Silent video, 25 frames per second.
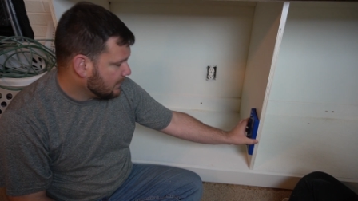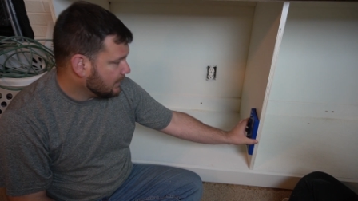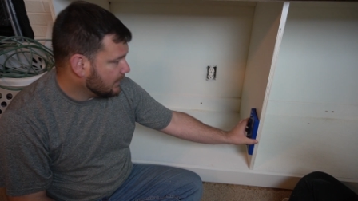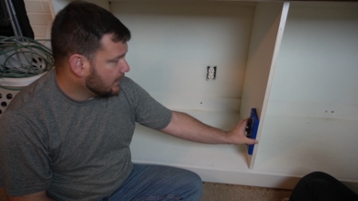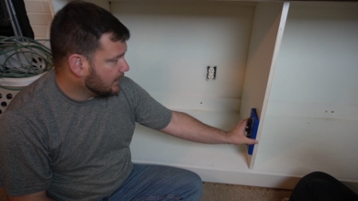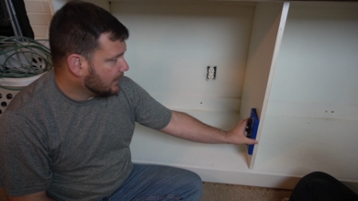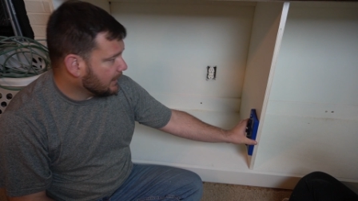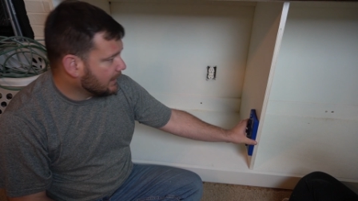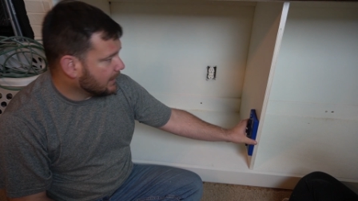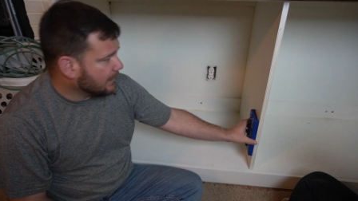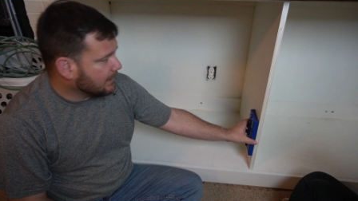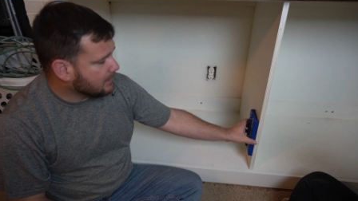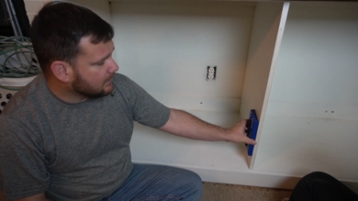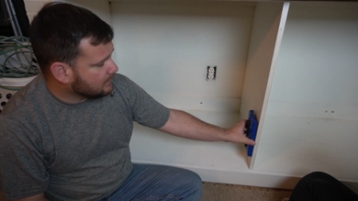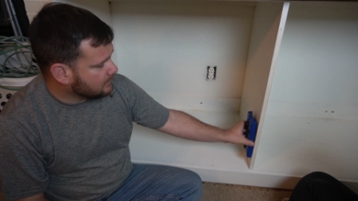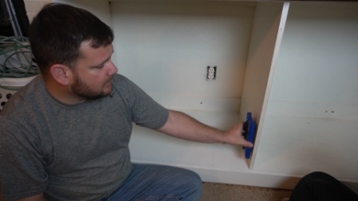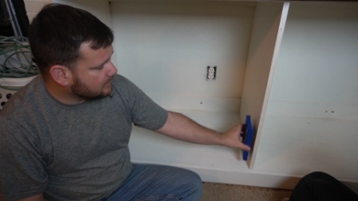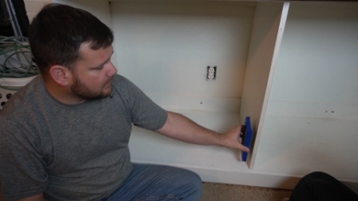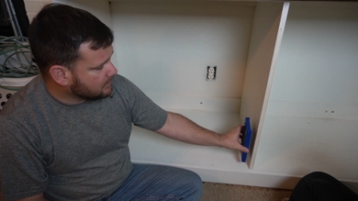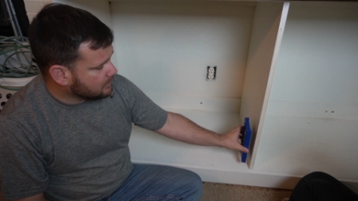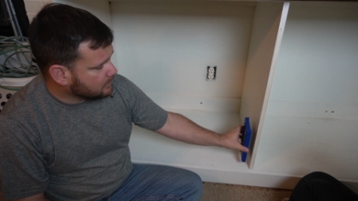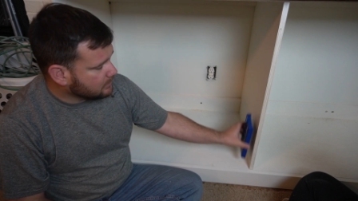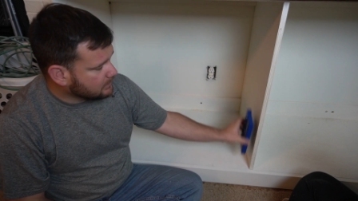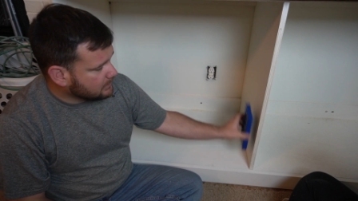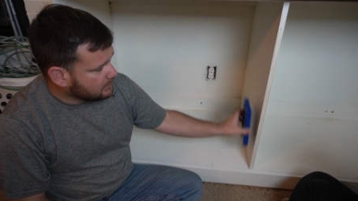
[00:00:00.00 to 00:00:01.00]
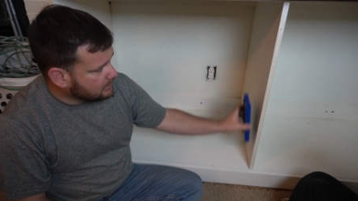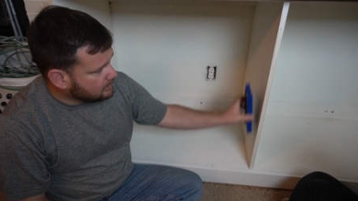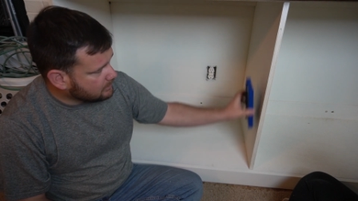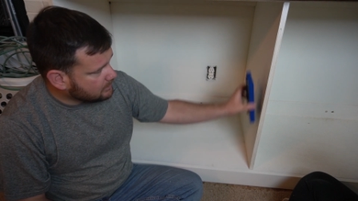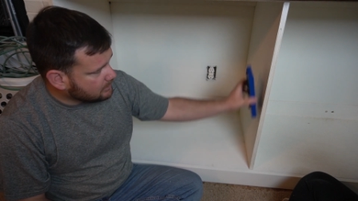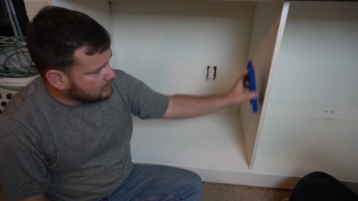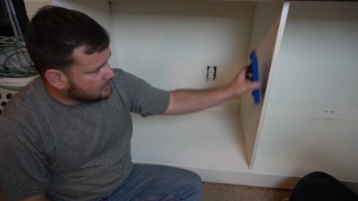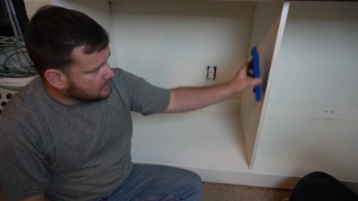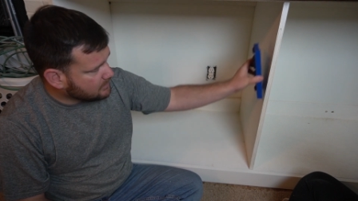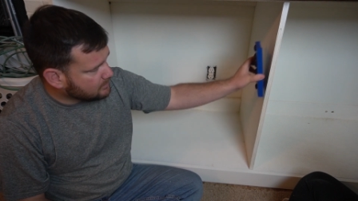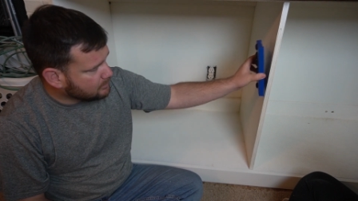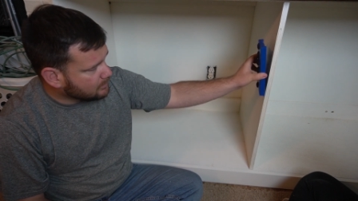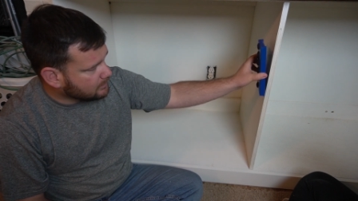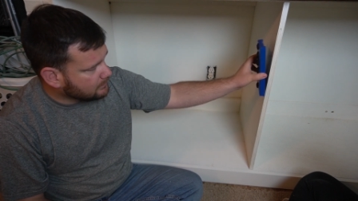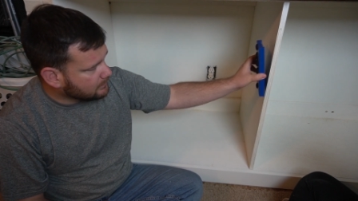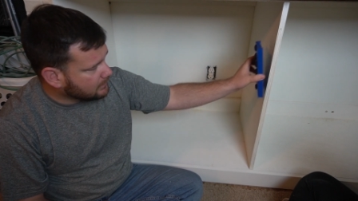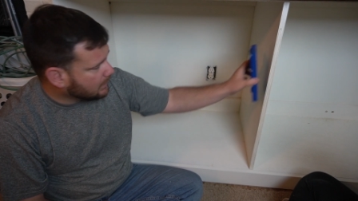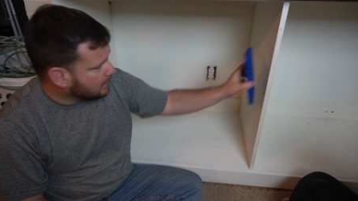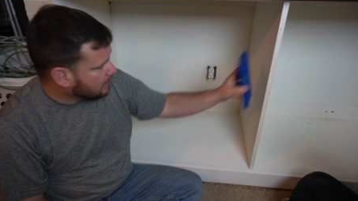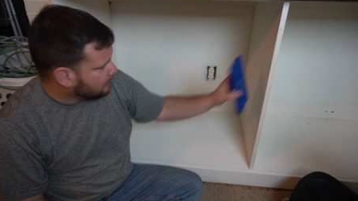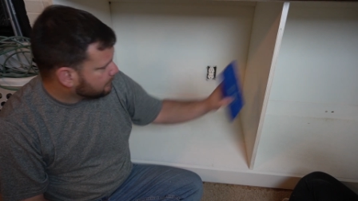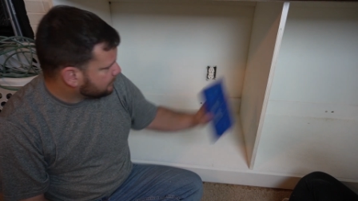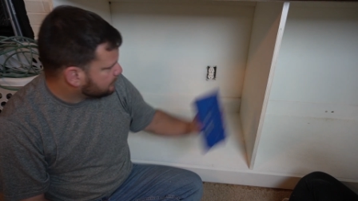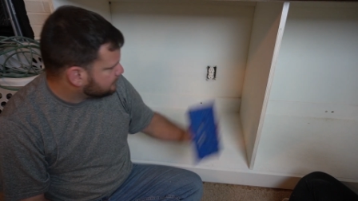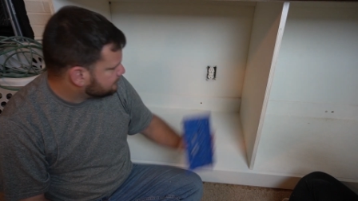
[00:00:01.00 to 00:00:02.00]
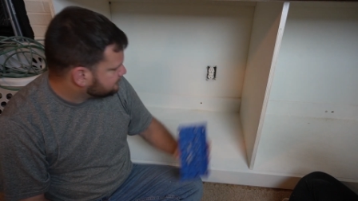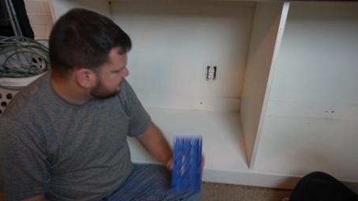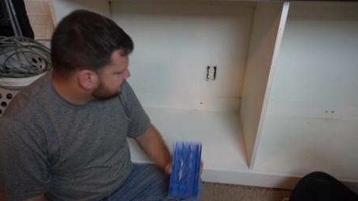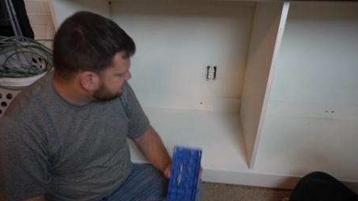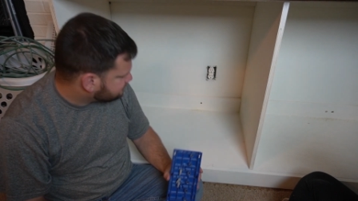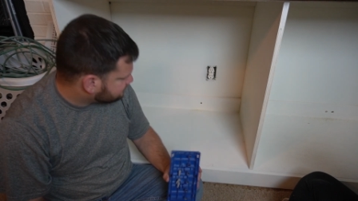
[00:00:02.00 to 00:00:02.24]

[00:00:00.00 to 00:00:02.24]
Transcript: and you, you could just move it up.